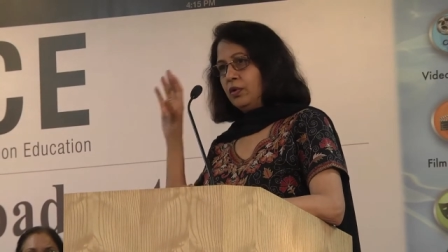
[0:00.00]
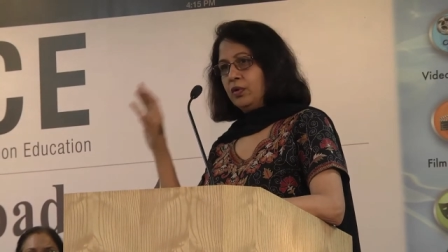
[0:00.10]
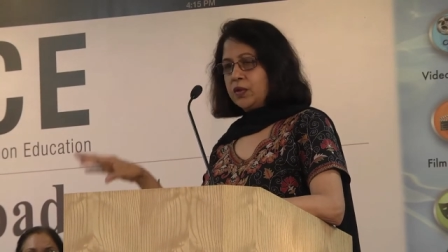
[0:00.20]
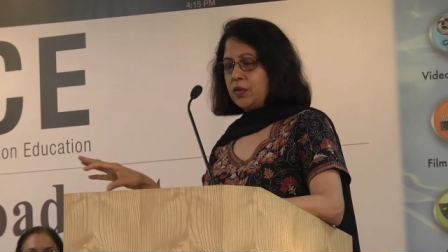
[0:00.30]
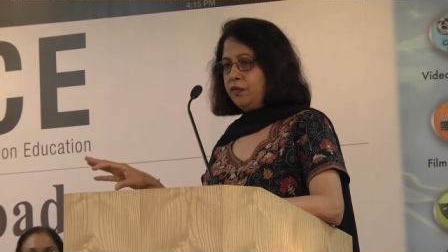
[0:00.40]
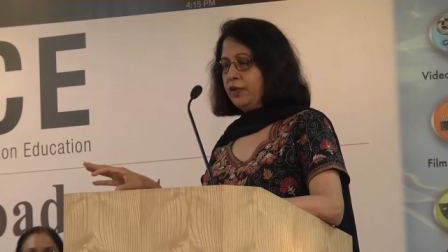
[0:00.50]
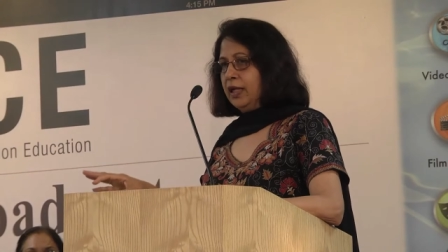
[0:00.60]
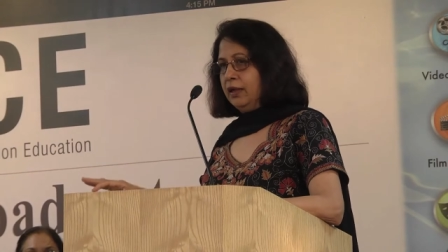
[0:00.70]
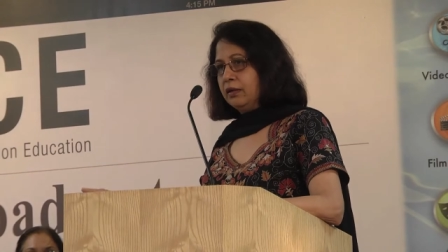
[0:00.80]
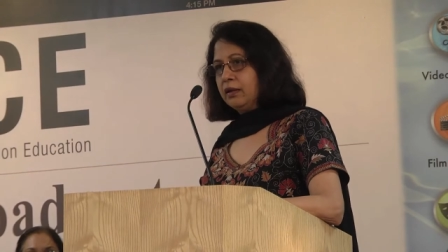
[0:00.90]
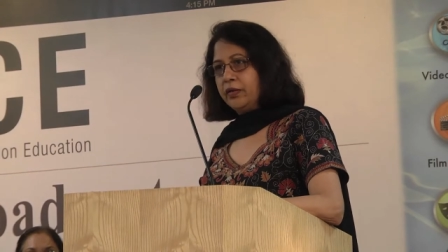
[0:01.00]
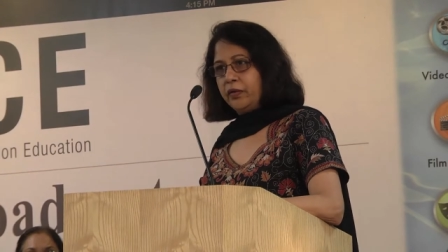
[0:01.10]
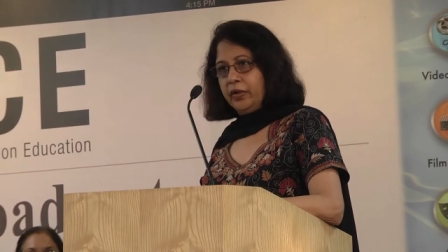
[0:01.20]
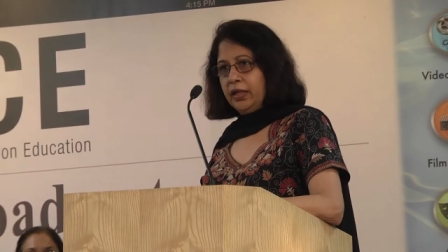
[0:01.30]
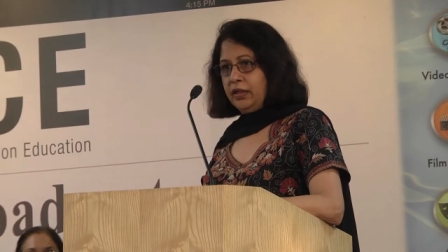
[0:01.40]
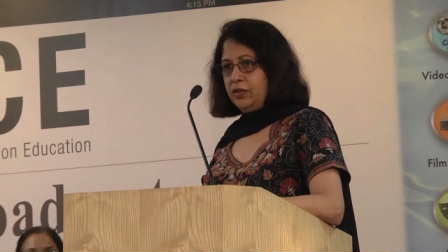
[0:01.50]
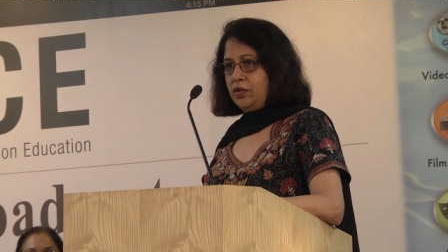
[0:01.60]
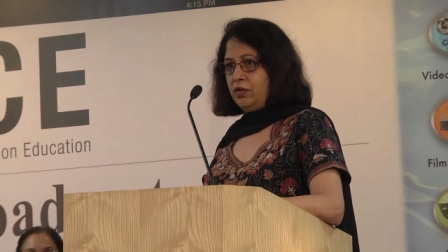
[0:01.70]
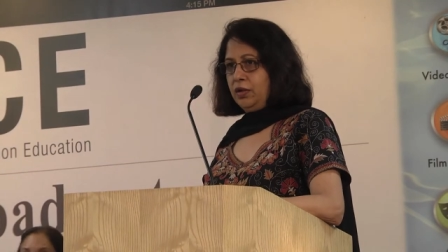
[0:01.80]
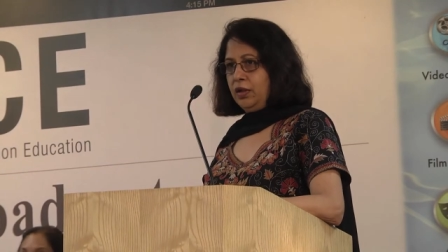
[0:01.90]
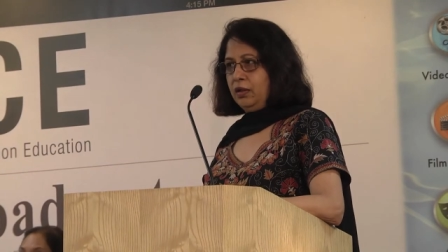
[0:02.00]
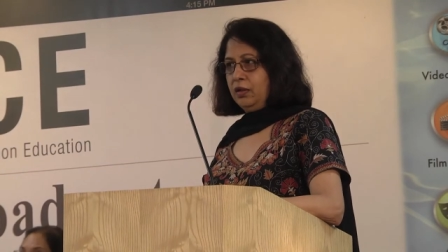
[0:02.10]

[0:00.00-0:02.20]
also file an online story,